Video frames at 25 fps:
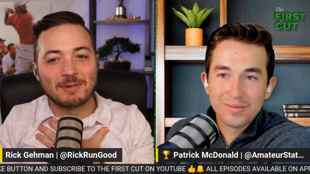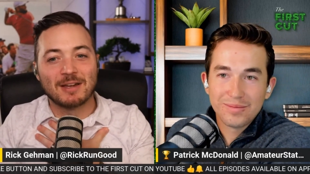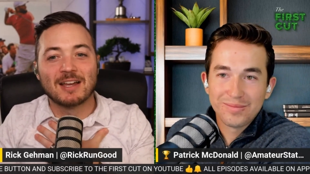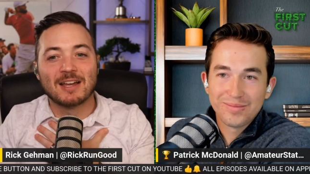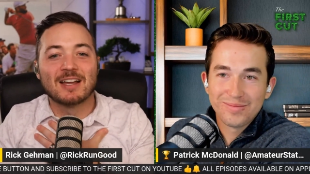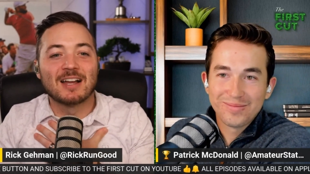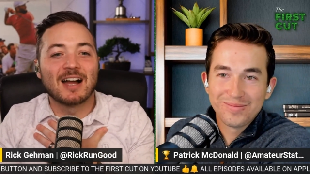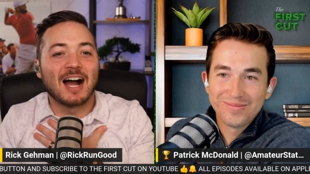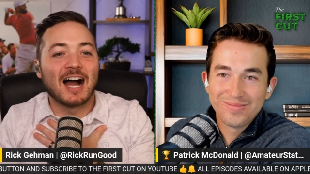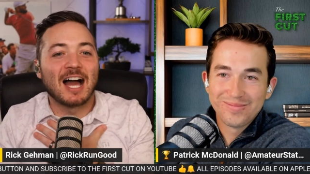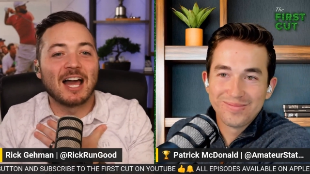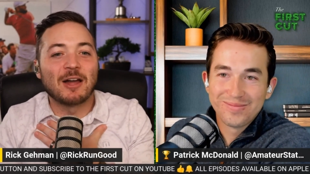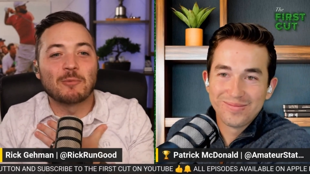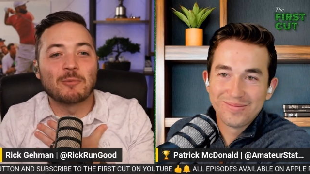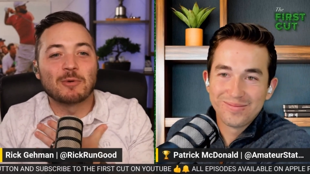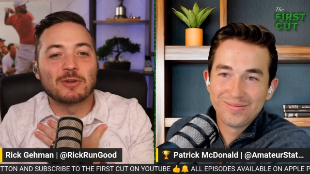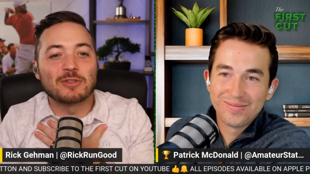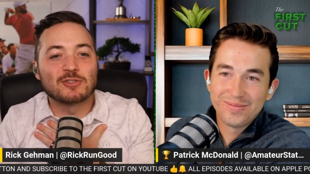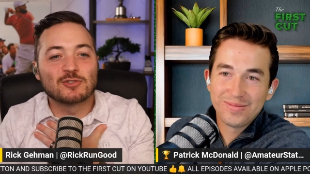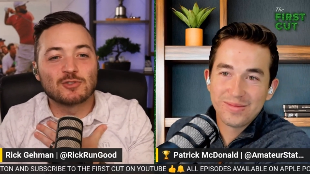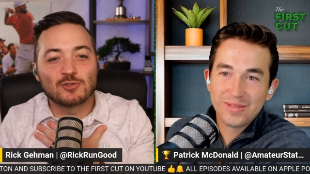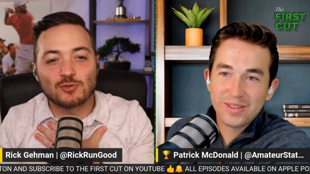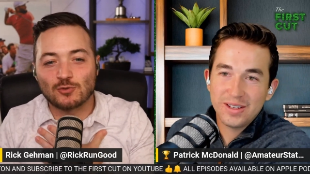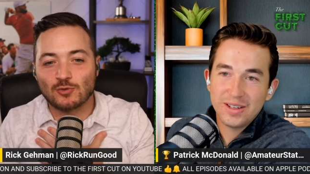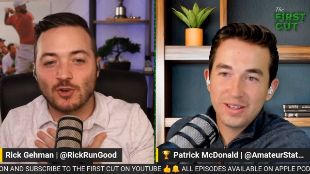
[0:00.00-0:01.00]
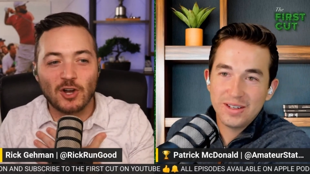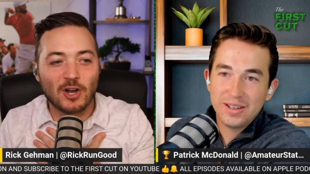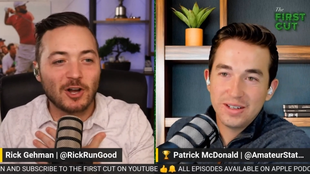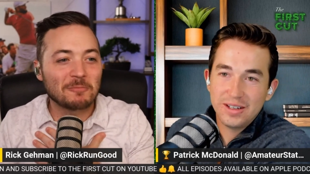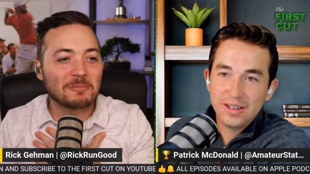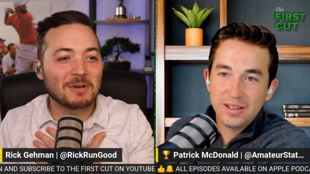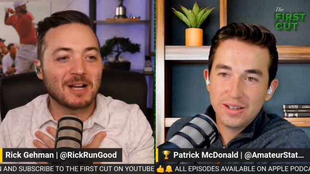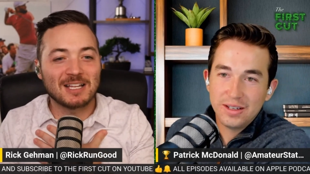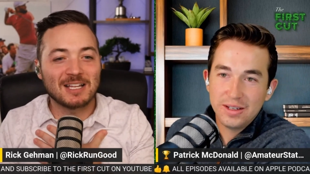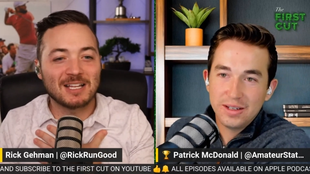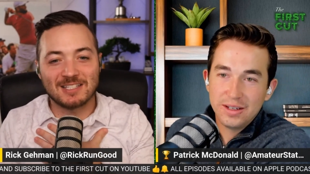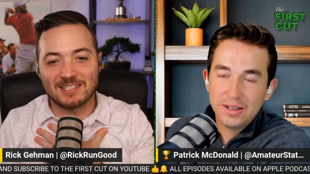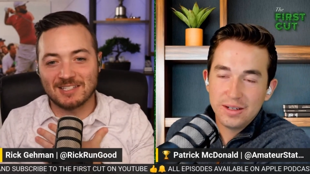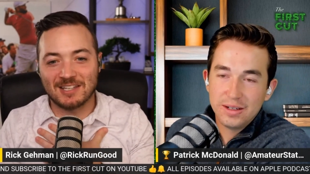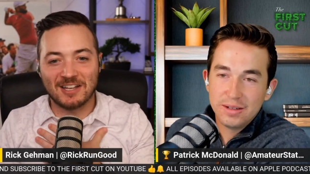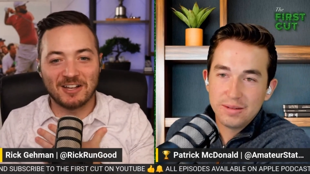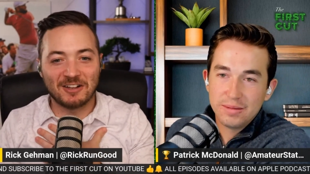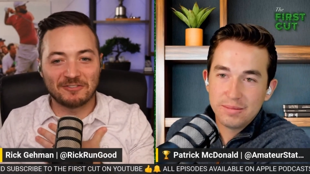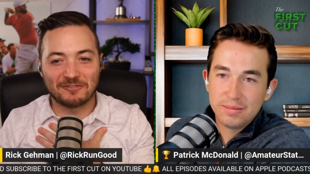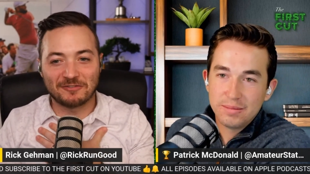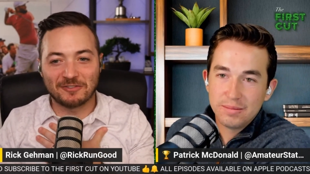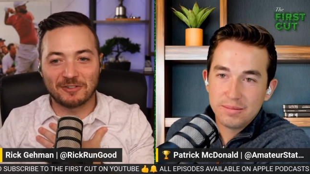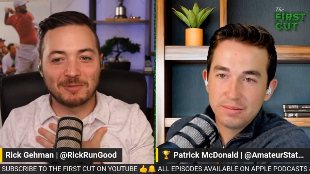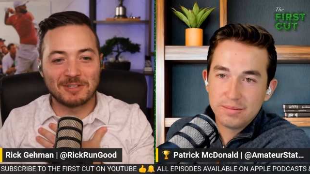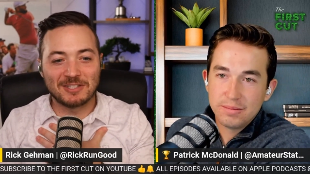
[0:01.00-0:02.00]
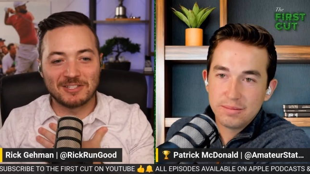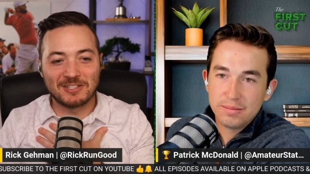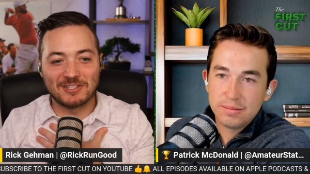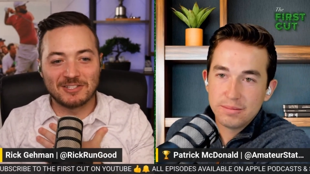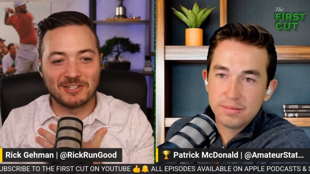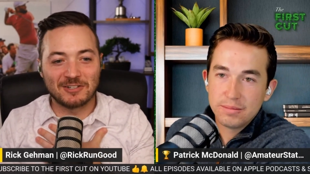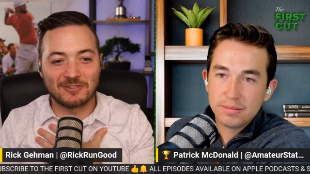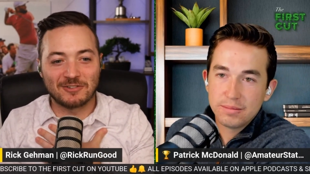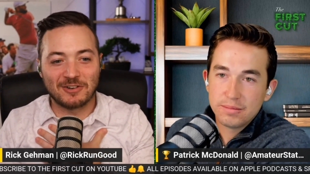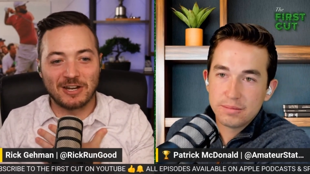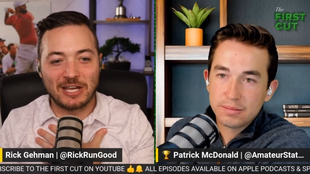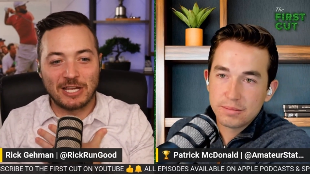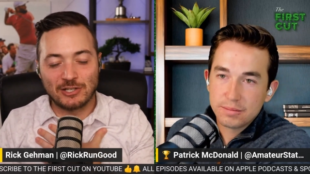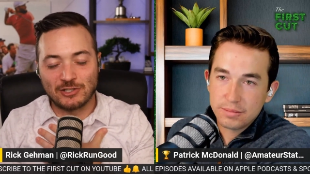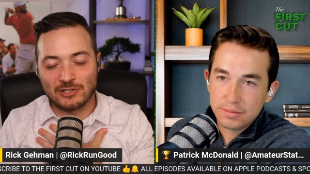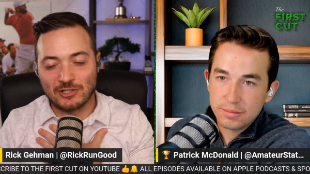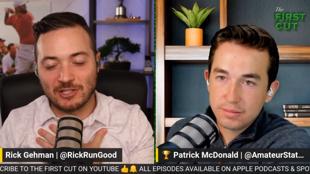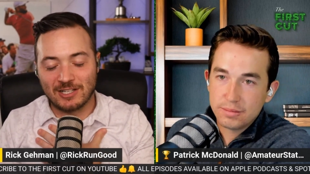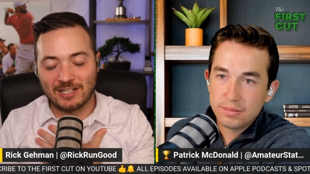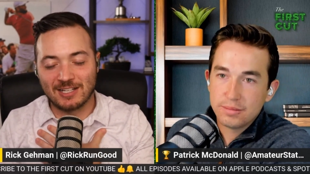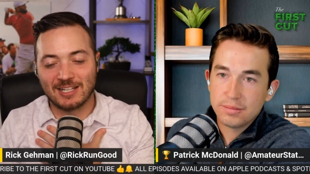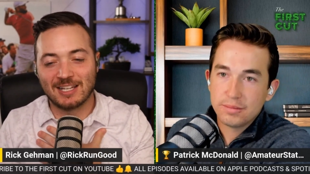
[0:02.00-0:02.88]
Speaker 1: I withdraw myself from consideration.